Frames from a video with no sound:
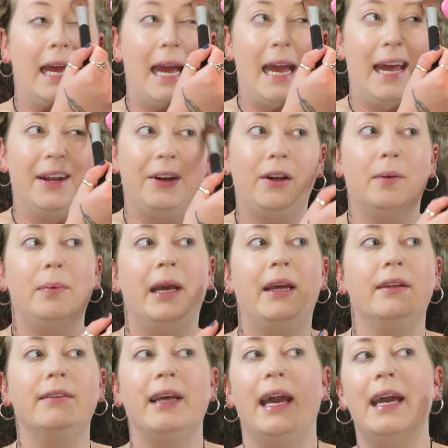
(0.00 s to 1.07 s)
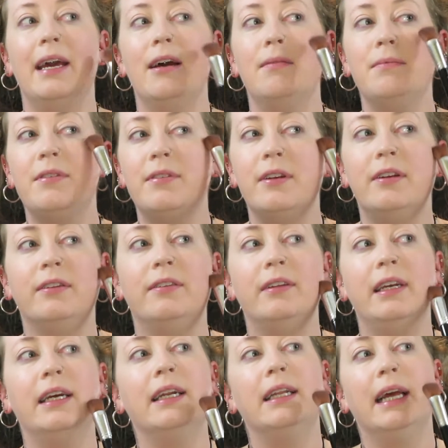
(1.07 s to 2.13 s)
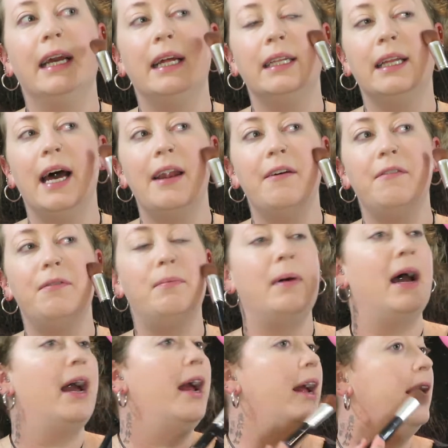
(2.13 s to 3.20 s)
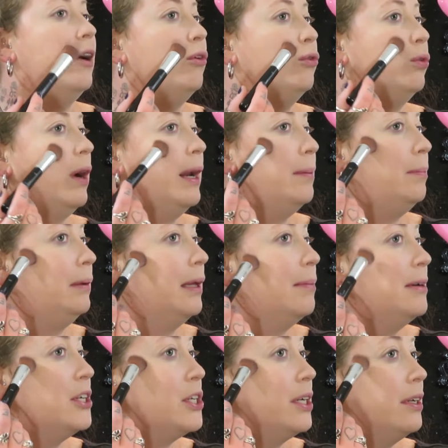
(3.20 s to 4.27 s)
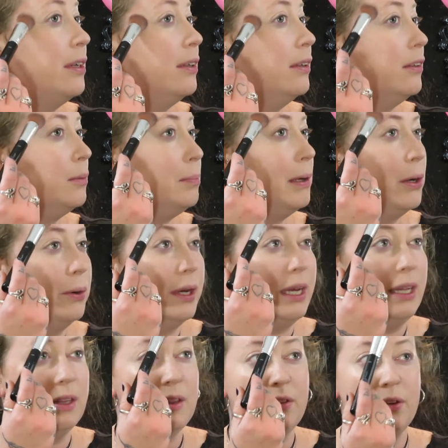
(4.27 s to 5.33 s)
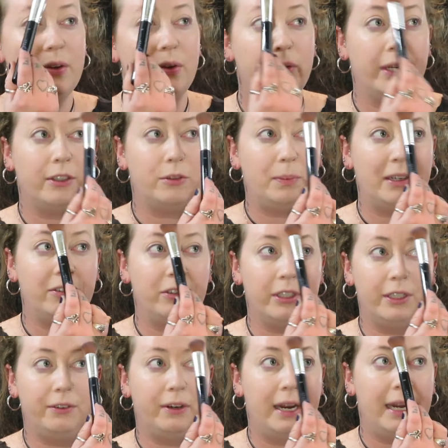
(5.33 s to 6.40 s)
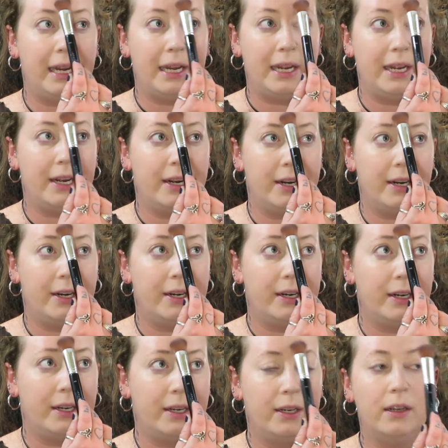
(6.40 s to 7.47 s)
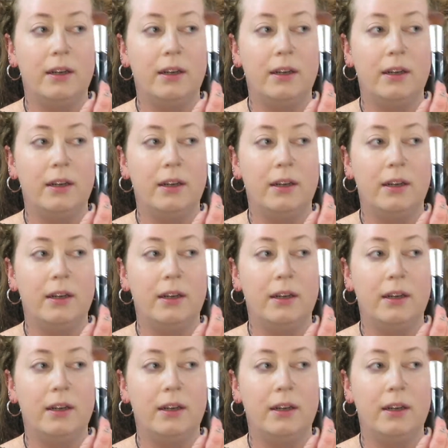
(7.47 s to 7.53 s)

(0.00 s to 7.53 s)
at all, because I am still seeing like a lot of my red blemishes poking through, especially right here.